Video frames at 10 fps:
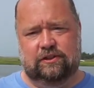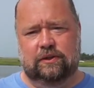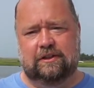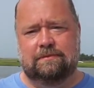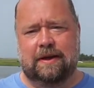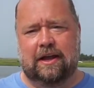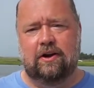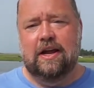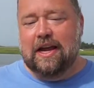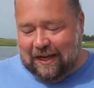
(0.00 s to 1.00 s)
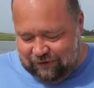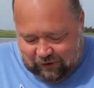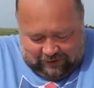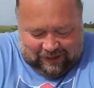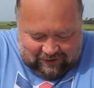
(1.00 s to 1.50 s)
So it doesn't matter if
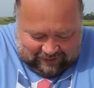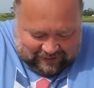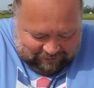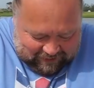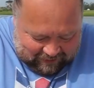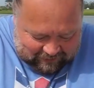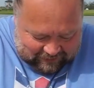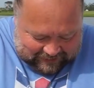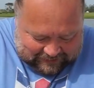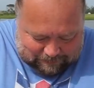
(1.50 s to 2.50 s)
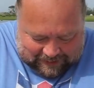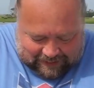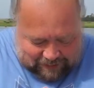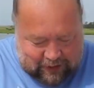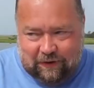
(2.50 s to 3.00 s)
you're living underneath
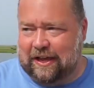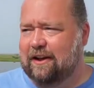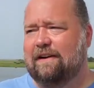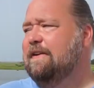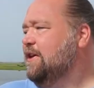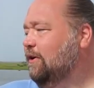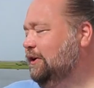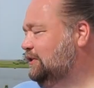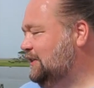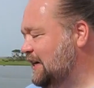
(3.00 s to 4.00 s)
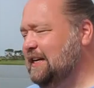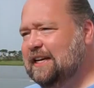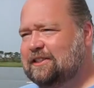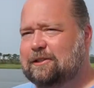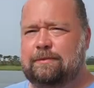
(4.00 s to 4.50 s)
me below here or you're standing
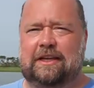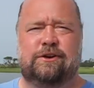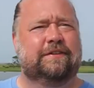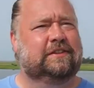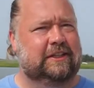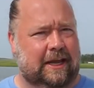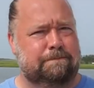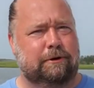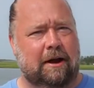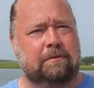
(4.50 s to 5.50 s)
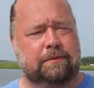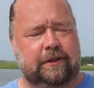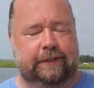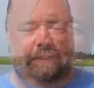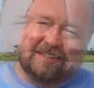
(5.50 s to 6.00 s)
next to me, you have the same
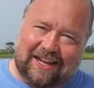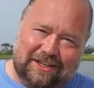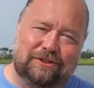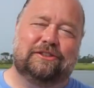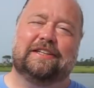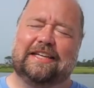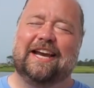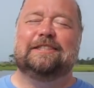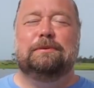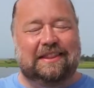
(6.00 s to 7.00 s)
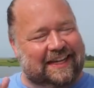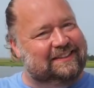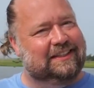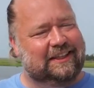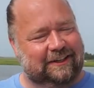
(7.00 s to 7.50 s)
probability. Not usually the case, but
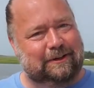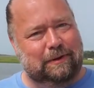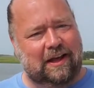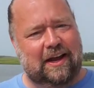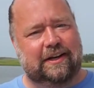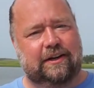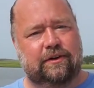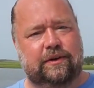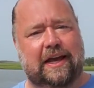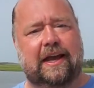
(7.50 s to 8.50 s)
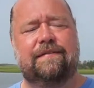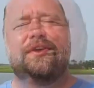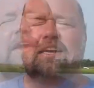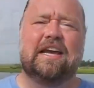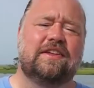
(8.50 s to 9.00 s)
that's the theory behind it, okay?
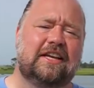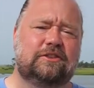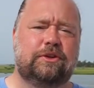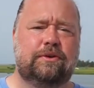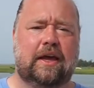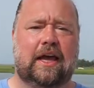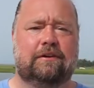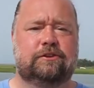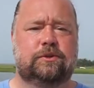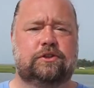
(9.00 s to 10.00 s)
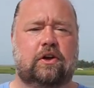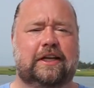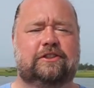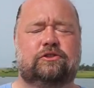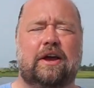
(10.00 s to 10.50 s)
Now the next one you have is what's called
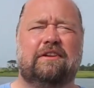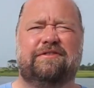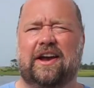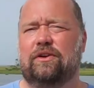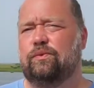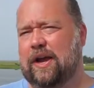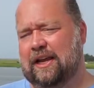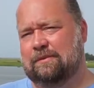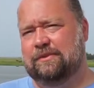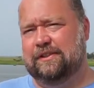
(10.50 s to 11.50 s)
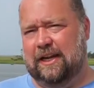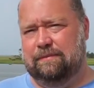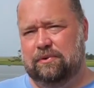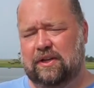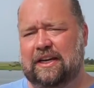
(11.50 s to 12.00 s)
a stratified random
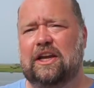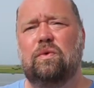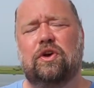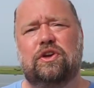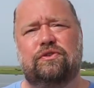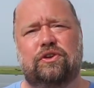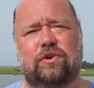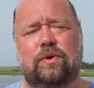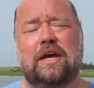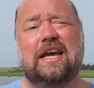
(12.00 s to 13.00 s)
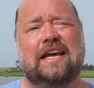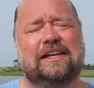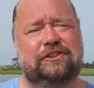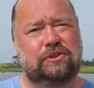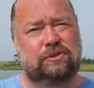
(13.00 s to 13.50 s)
sample. And here what you do do
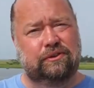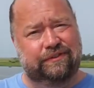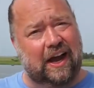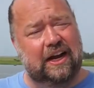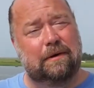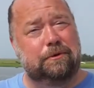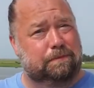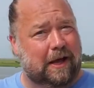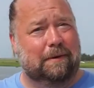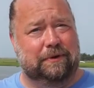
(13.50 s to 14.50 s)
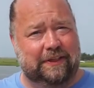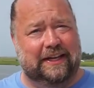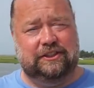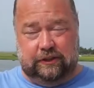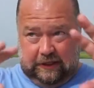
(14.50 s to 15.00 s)
is you divide up your
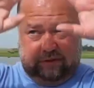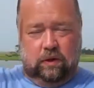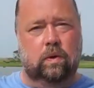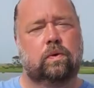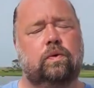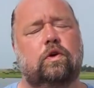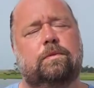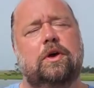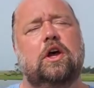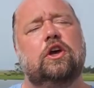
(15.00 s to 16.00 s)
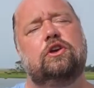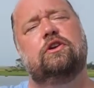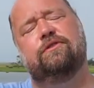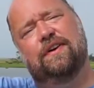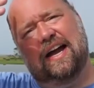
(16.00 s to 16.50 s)
population, like the whole group, you
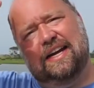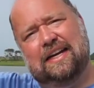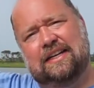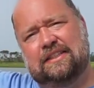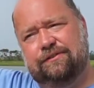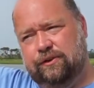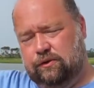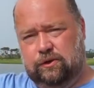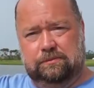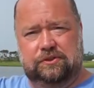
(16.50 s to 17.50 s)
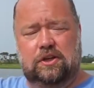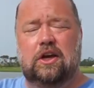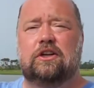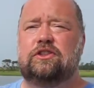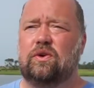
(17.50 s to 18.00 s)
divide it into different groups,
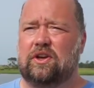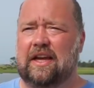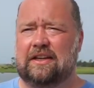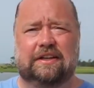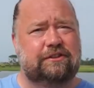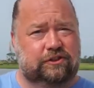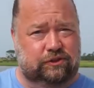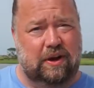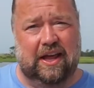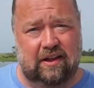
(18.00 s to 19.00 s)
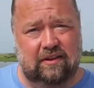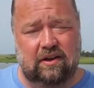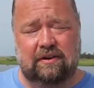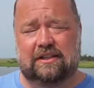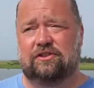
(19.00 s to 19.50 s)
so into different strata,
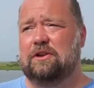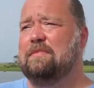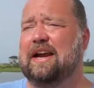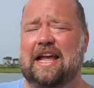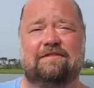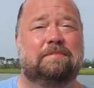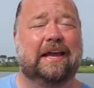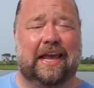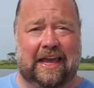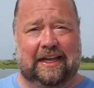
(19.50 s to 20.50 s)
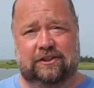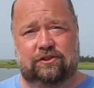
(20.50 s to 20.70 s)
all right? So you might have by age.